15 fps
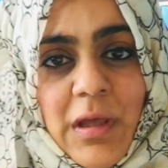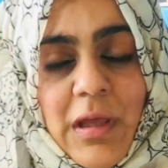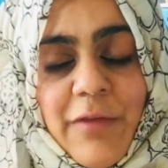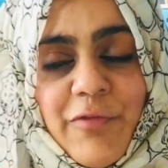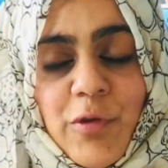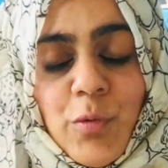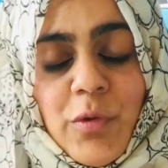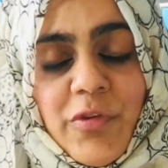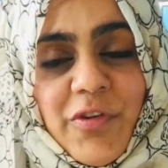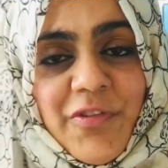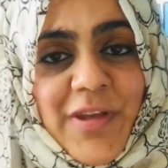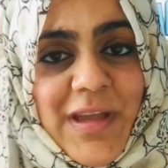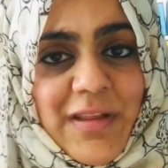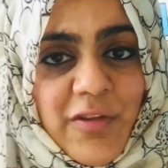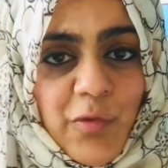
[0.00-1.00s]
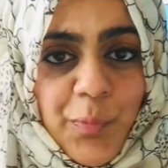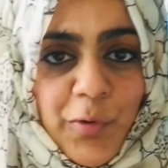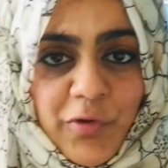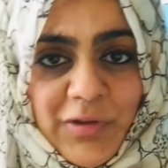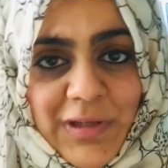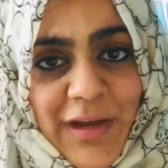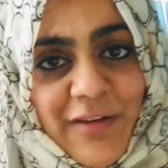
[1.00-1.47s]
if you were to take the
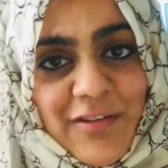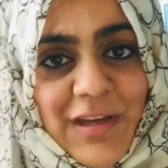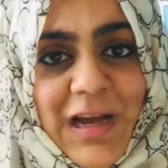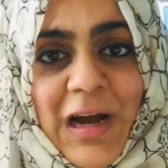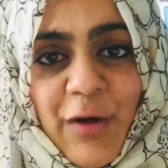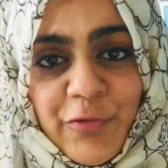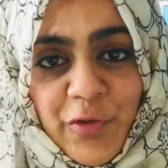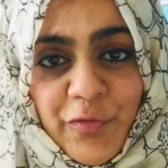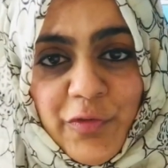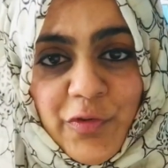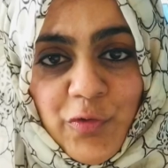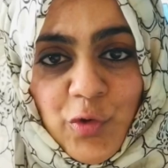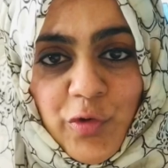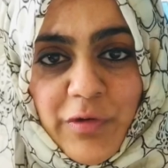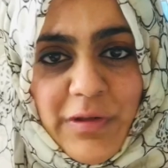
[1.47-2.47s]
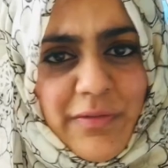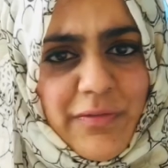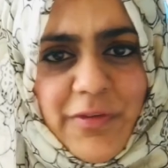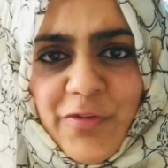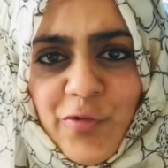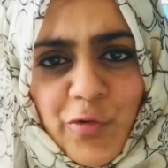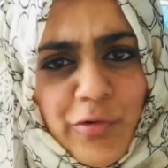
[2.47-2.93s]
supporting character out of the
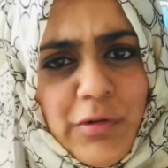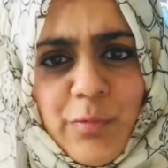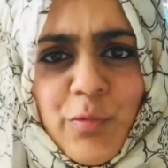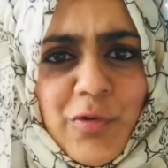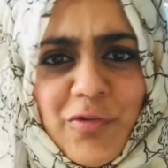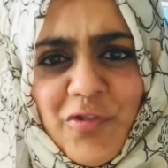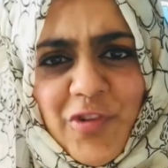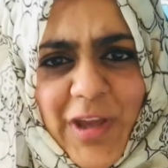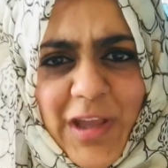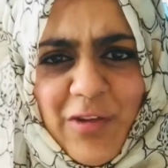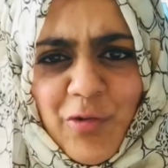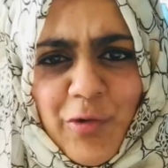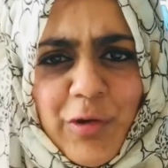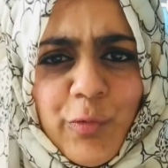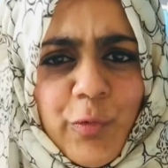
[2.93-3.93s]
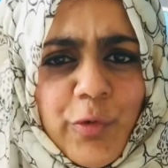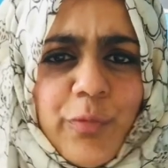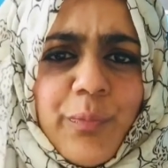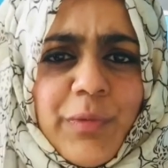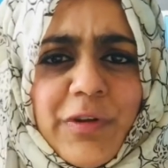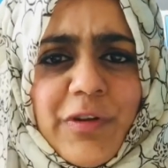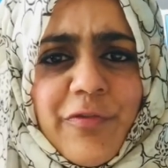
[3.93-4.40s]
story wouldn't change, or it
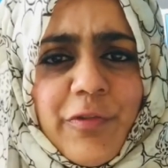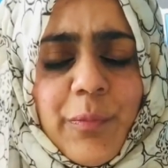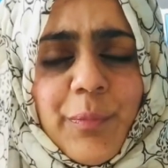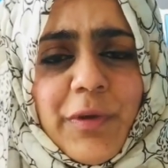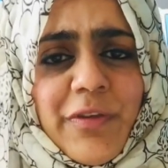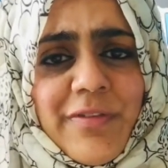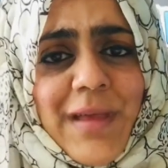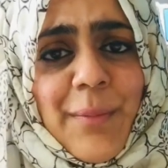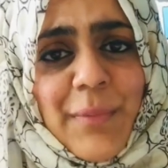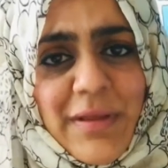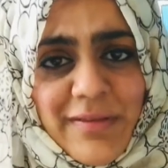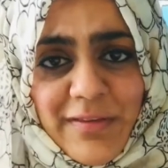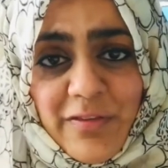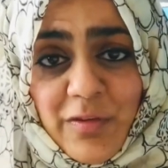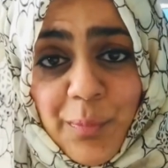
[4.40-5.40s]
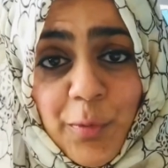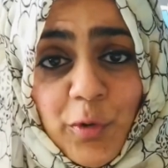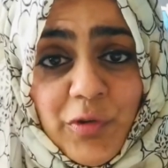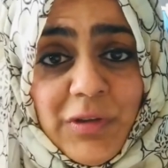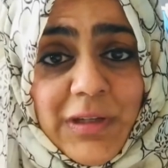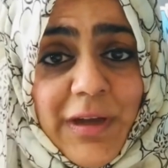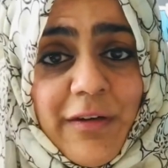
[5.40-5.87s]
wouldn't be different, because that means the
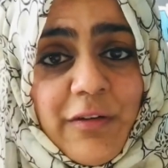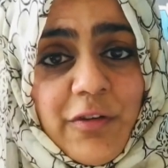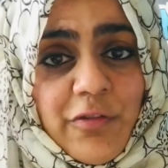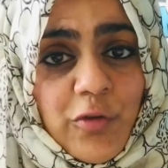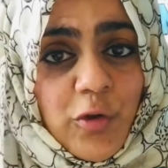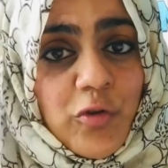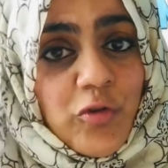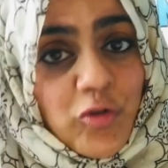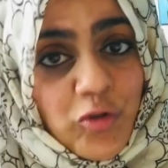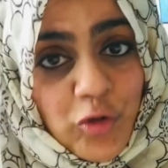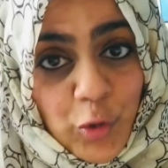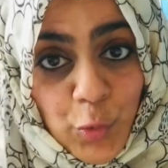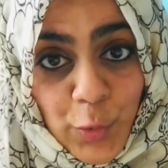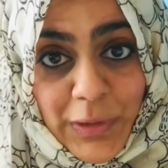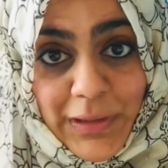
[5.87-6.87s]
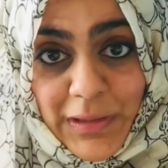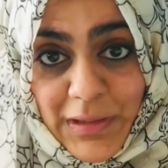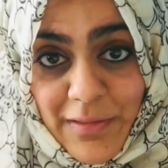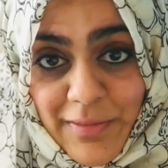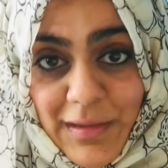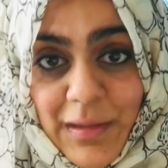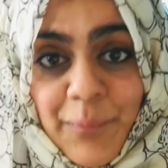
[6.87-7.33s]
supporting character is not doing
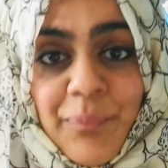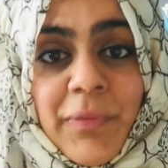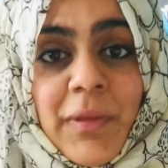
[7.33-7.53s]
anything.